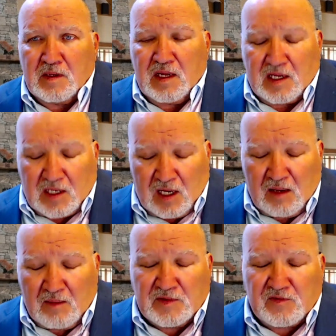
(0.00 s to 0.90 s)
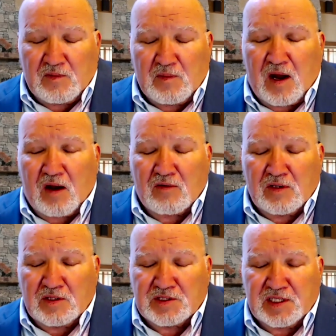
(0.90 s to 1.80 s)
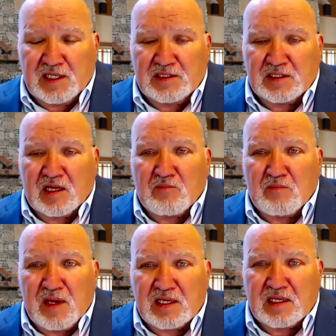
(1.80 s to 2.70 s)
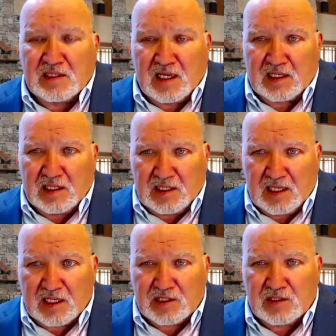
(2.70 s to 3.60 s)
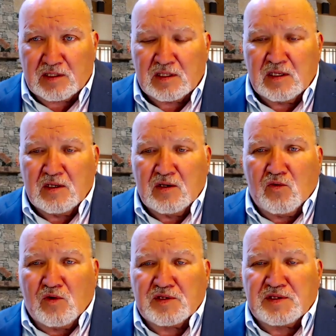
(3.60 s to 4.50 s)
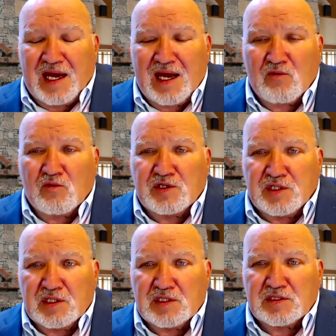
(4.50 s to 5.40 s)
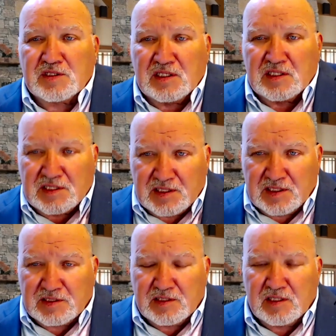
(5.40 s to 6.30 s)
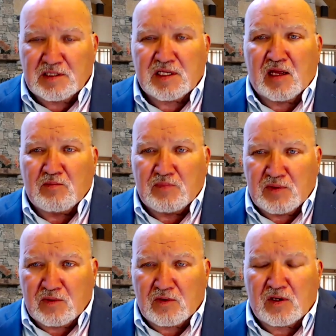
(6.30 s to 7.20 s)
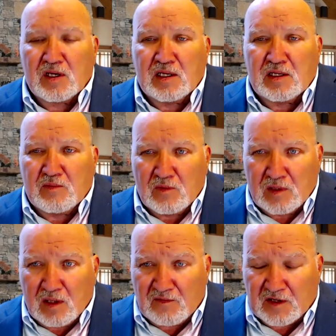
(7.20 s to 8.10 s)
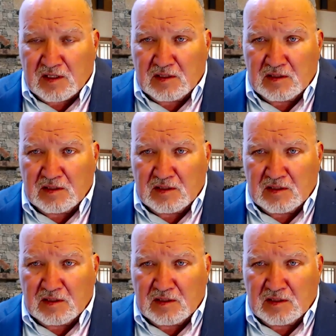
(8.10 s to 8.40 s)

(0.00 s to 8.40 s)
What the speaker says: It comes from our understanding and making that connection with that which is consistent and pure and loving.